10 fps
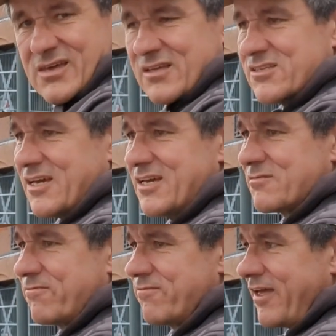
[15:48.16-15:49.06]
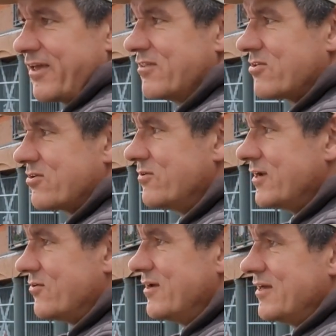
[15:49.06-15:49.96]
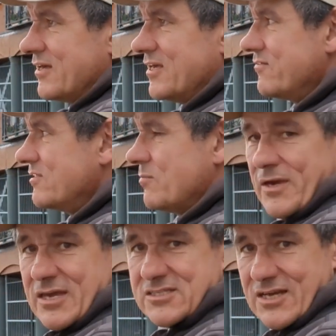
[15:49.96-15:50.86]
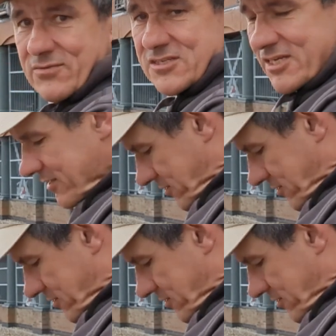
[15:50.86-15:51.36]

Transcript: tide's flying through now. Even the bait down the side